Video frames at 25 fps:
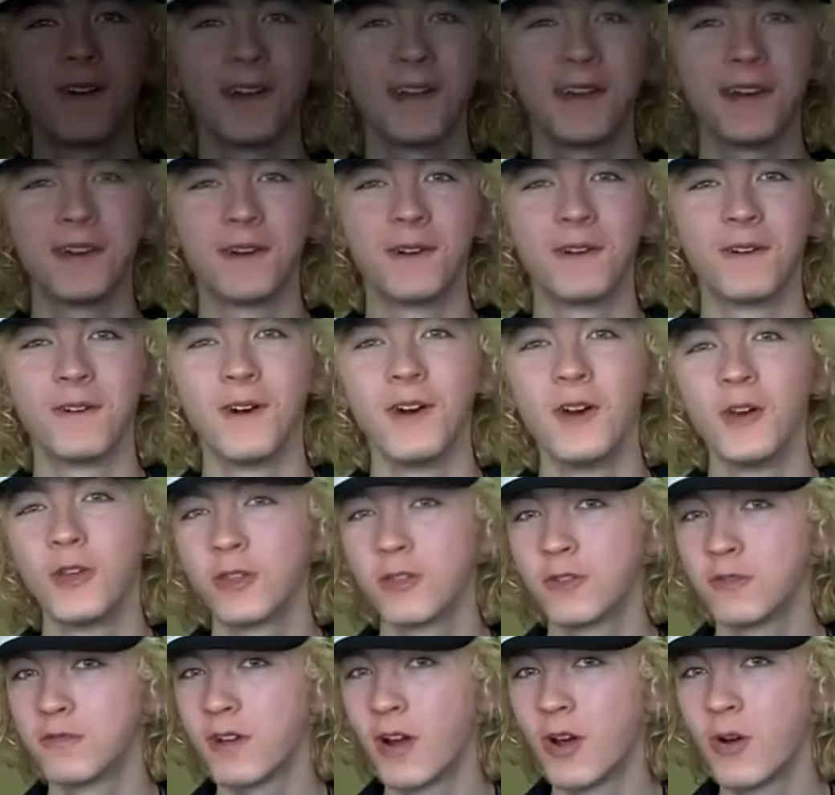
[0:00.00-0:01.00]
in all,
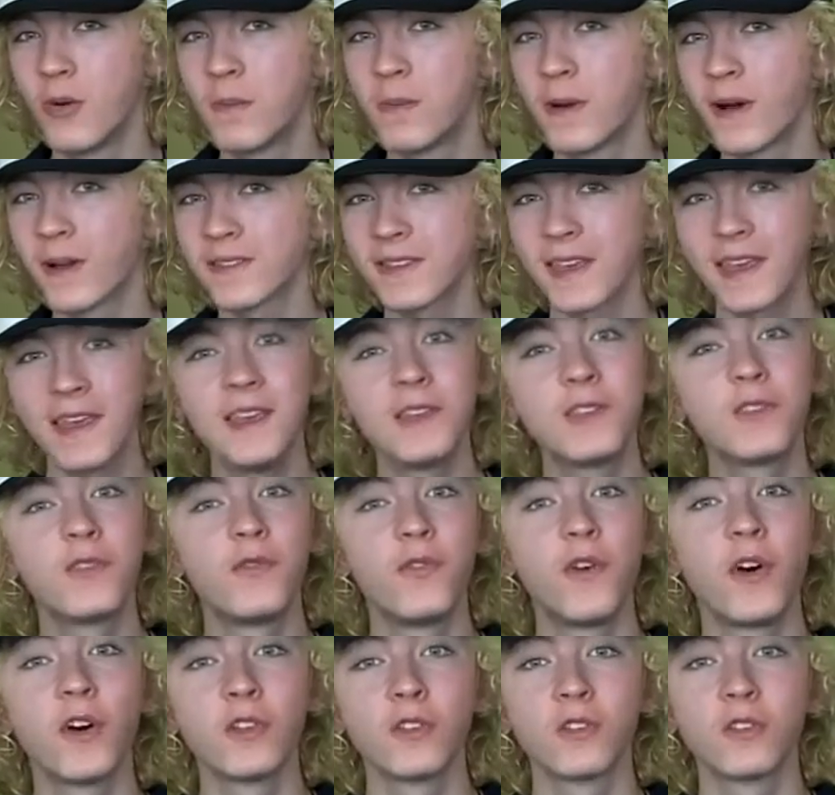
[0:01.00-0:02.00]
the robot is
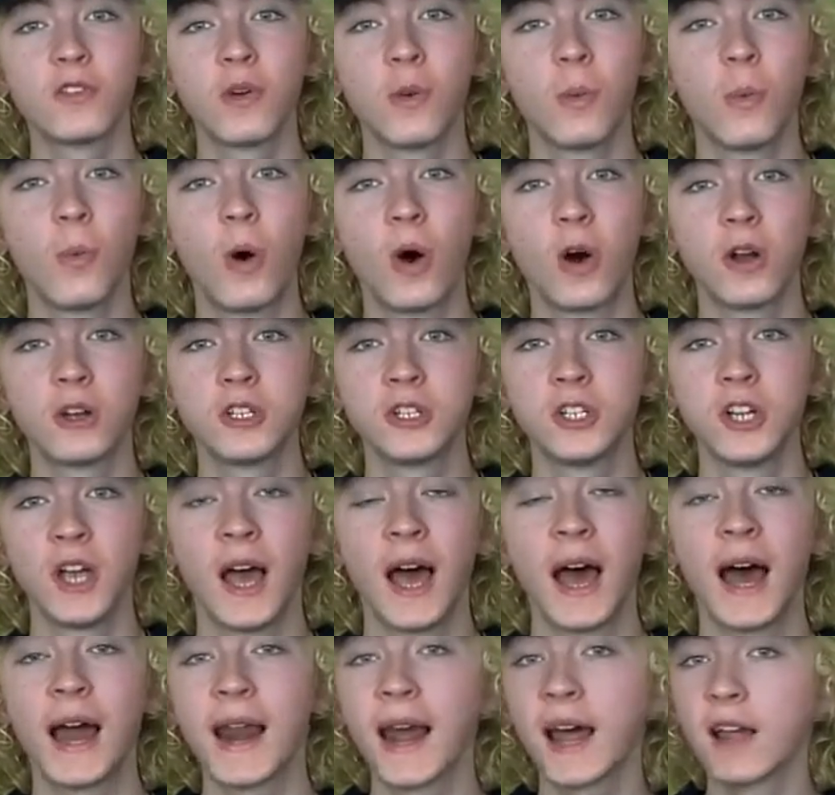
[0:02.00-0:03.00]
fun to watch
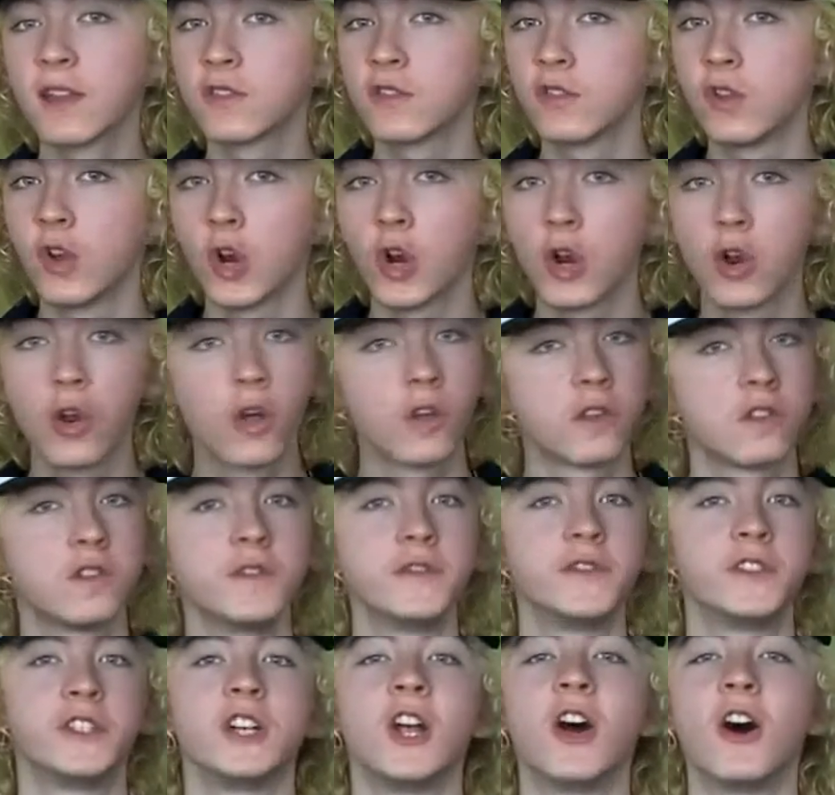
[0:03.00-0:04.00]
and adds a lot of
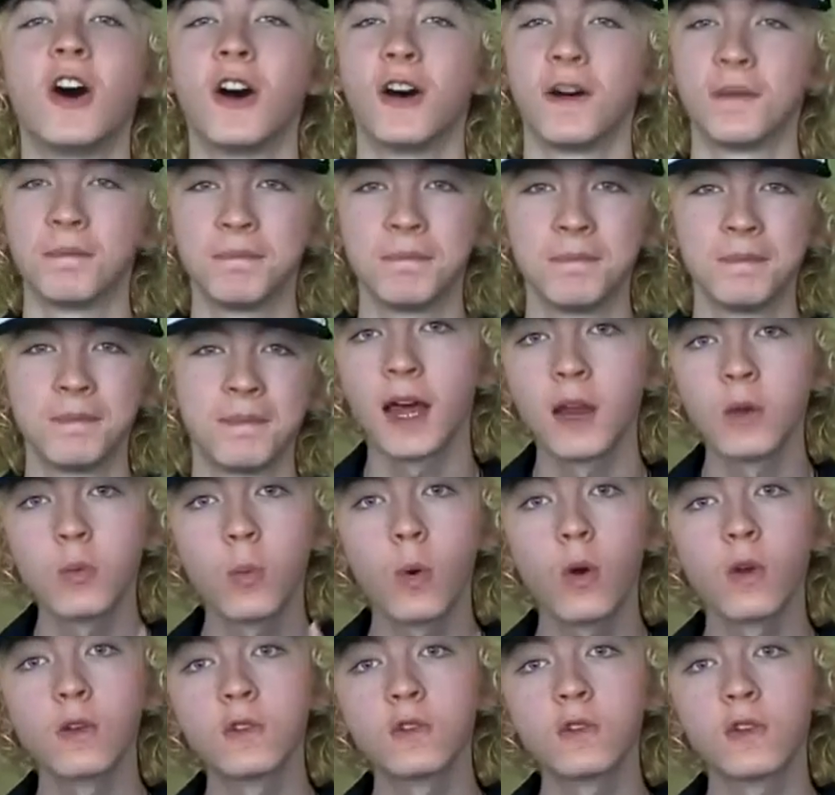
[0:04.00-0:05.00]
charm.
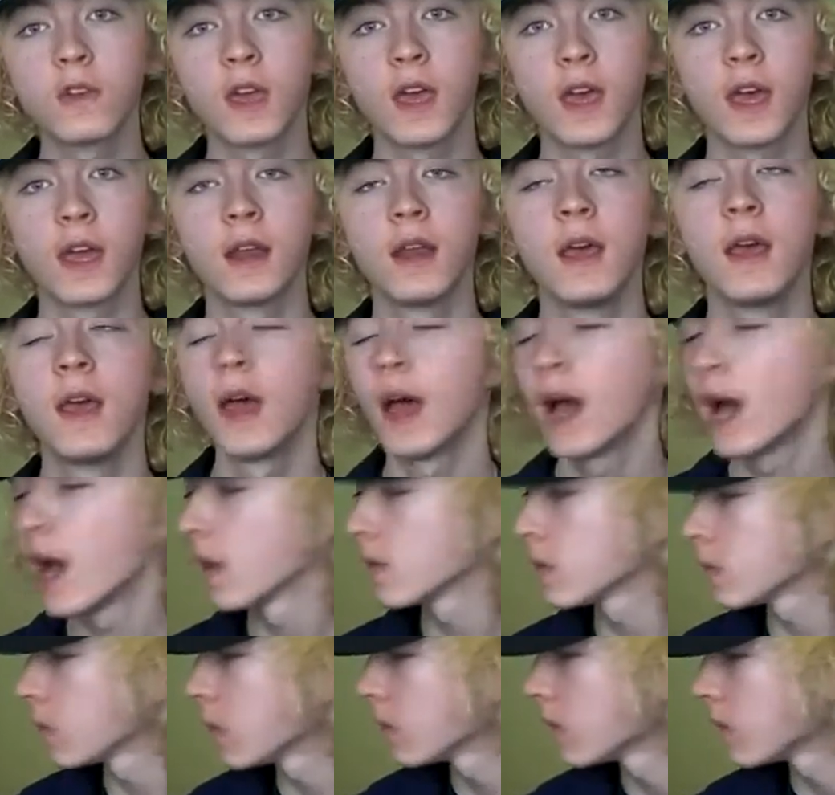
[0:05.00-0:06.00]
And once again,
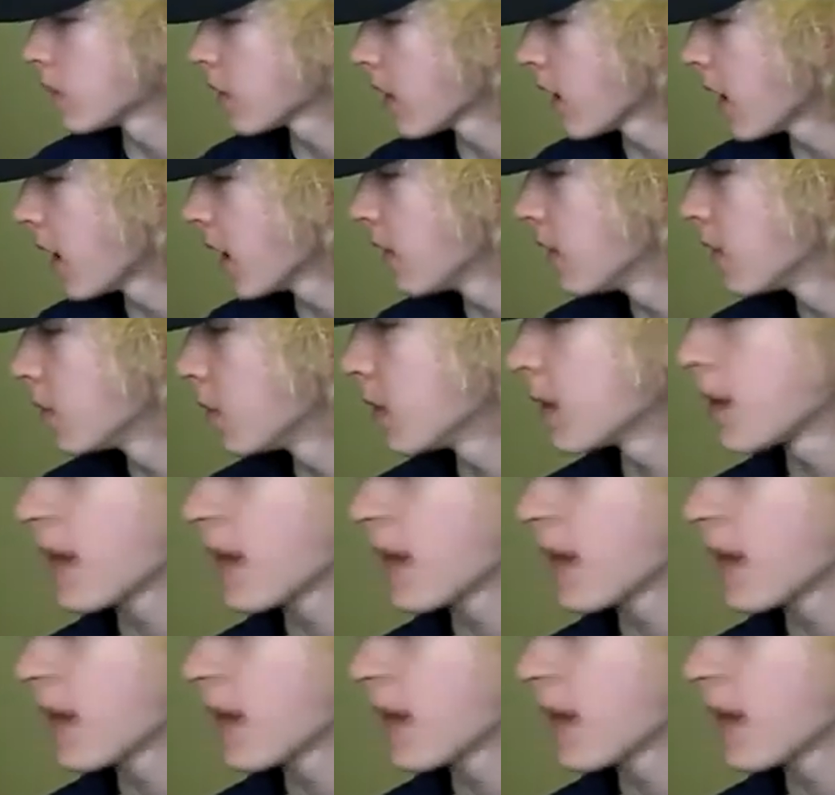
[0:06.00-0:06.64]
as was the case